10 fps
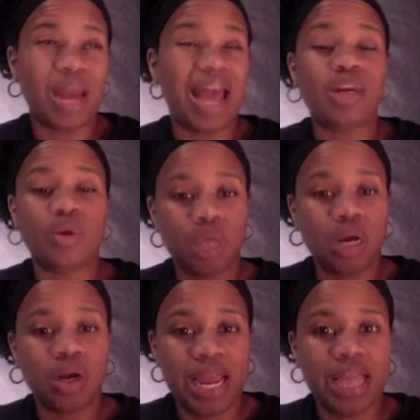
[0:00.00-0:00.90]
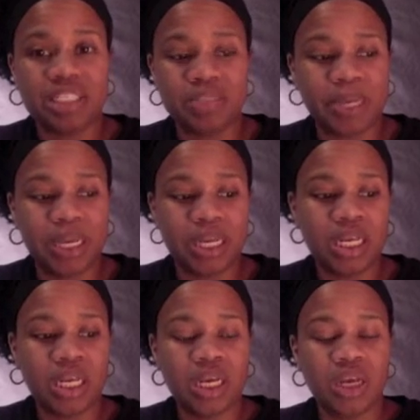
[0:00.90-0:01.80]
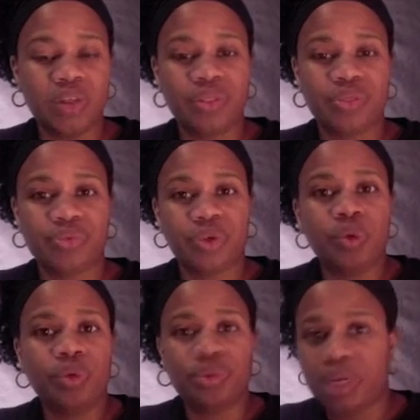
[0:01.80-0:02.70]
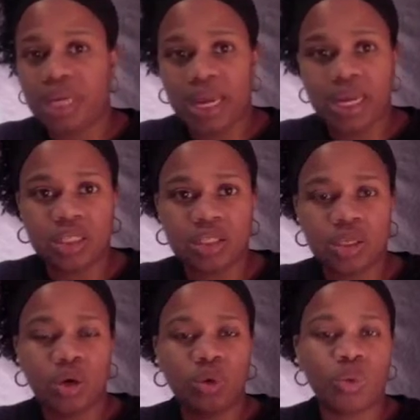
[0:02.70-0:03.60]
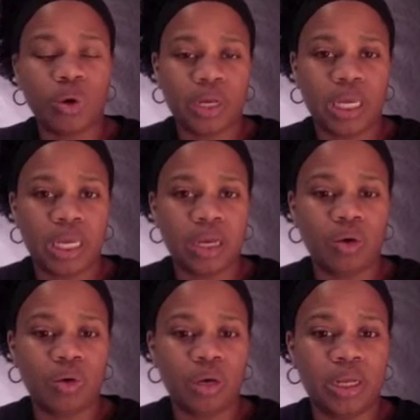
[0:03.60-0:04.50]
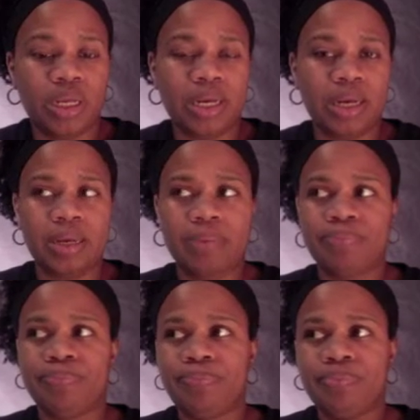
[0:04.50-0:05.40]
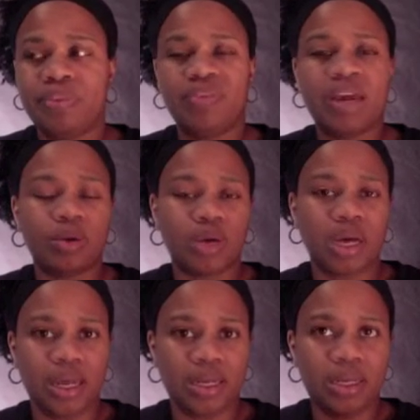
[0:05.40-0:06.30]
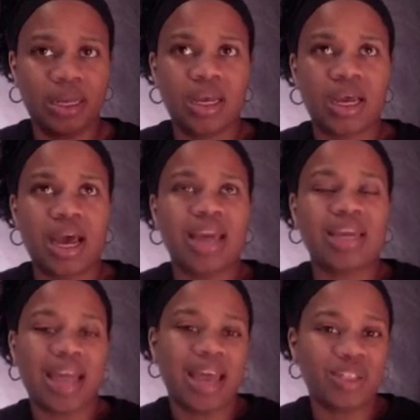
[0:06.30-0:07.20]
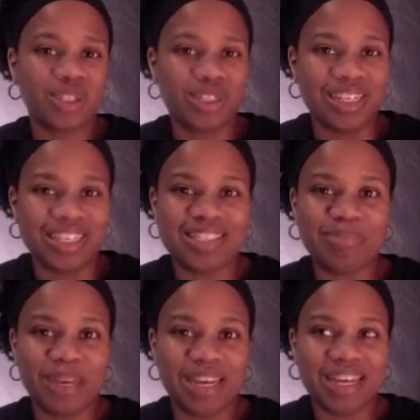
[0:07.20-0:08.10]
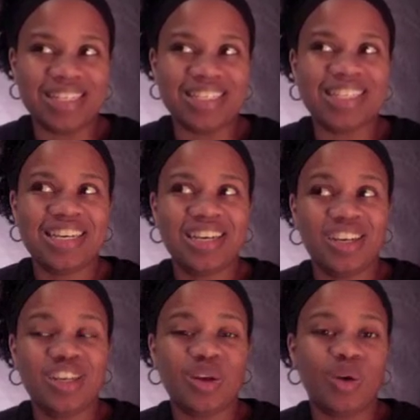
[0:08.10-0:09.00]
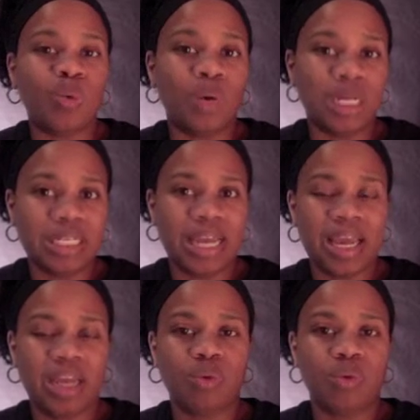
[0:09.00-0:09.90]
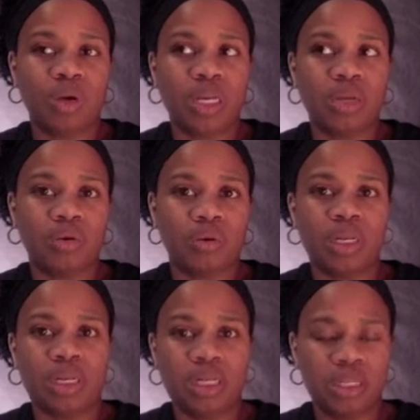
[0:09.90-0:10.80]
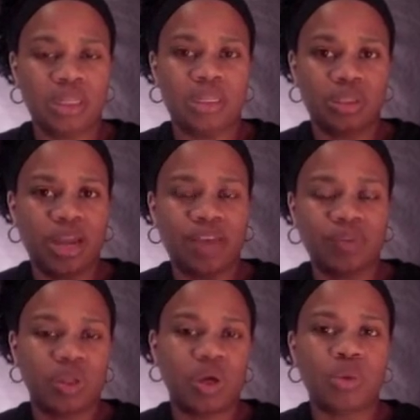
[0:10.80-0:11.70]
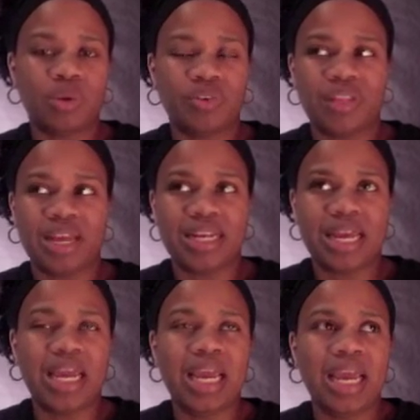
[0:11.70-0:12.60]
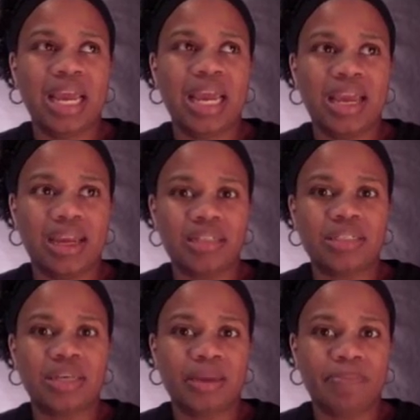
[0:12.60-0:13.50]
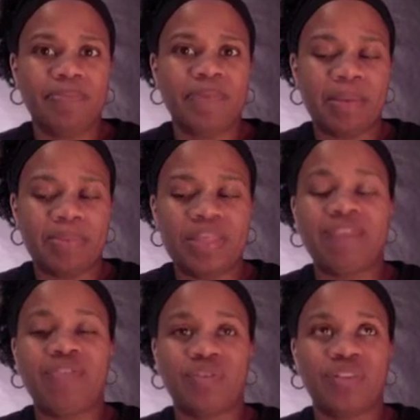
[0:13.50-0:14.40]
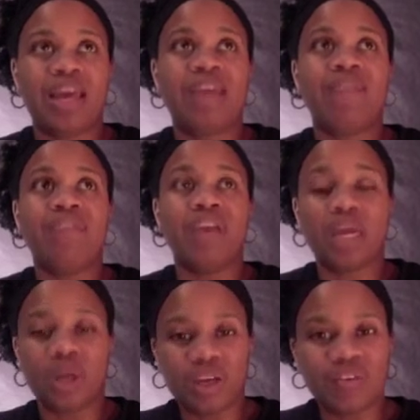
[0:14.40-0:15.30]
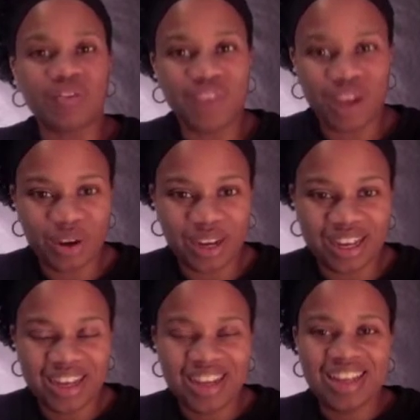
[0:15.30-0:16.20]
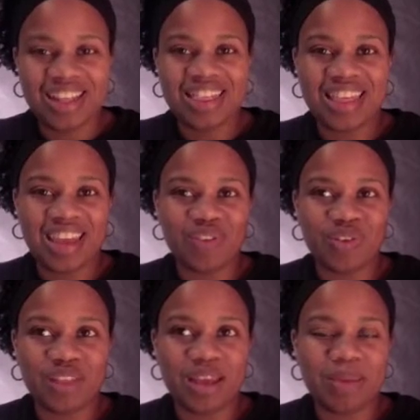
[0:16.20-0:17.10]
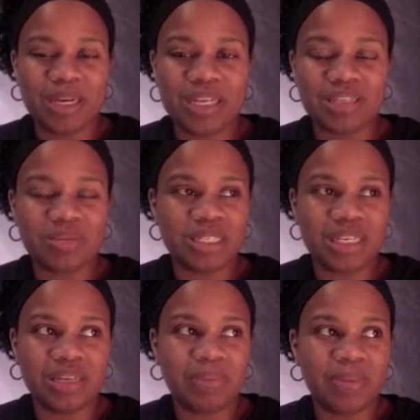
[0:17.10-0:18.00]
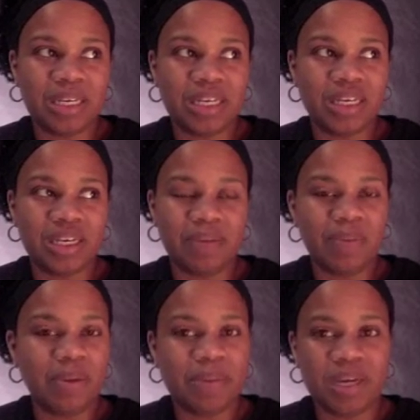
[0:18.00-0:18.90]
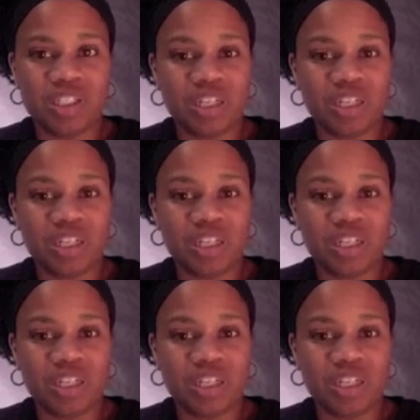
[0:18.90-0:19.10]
I no longer had to spend 2-3 days working on the Final Cut. I could actually spend, you know, 1 day working on the draft or the homework for that day. And I'm thankful for that. Very, very thankful for that, because it was getting to be a bit much.